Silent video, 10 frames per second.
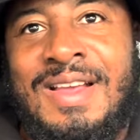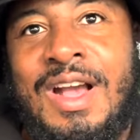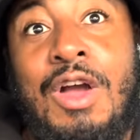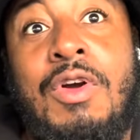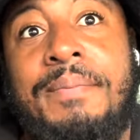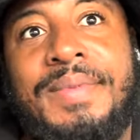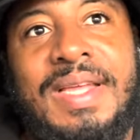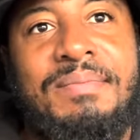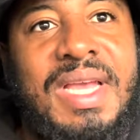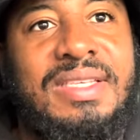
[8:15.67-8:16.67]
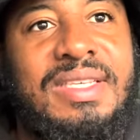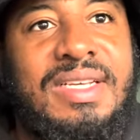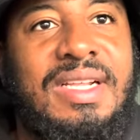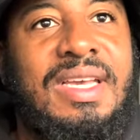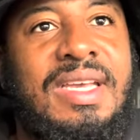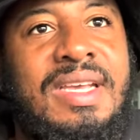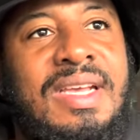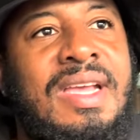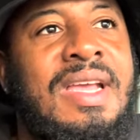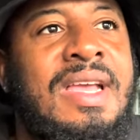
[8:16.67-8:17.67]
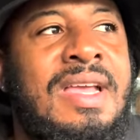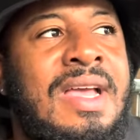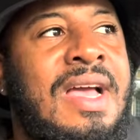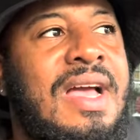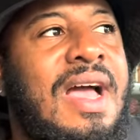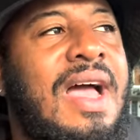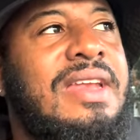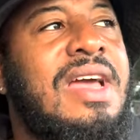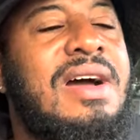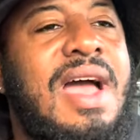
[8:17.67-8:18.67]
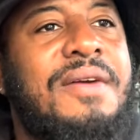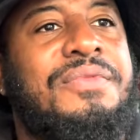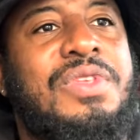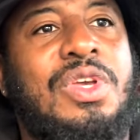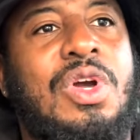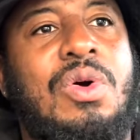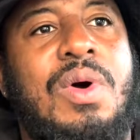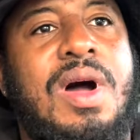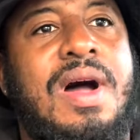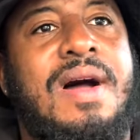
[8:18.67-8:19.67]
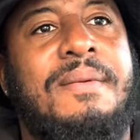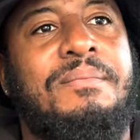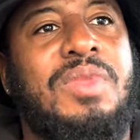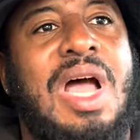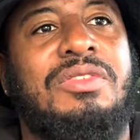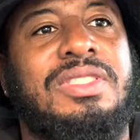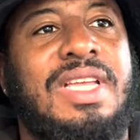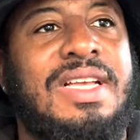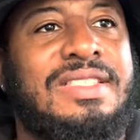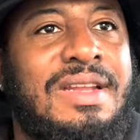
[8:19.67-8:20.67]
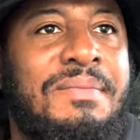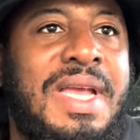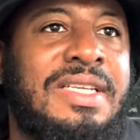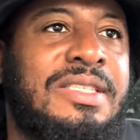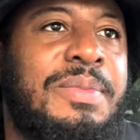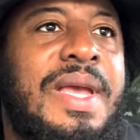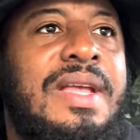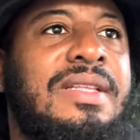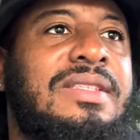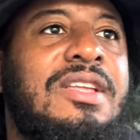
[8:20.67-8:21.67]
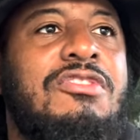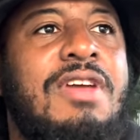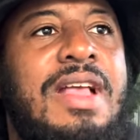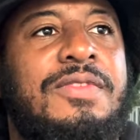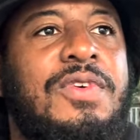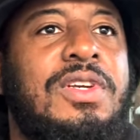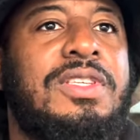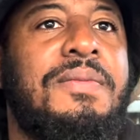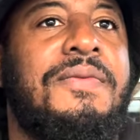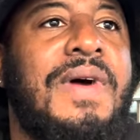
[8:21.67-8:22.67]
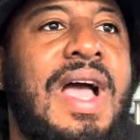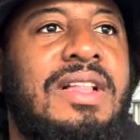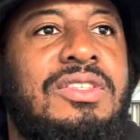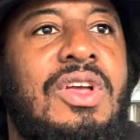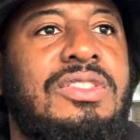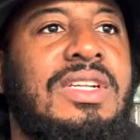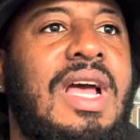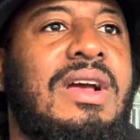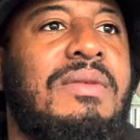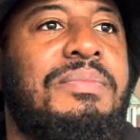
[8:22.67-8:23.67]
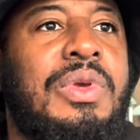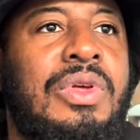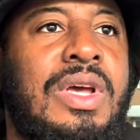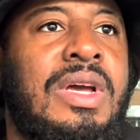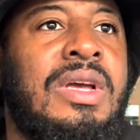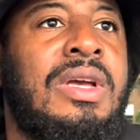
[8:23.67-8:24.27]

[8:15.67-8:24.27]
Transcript: corrupted basically, I now have to go um, downstairs in the basement and transfer some files onto that computer.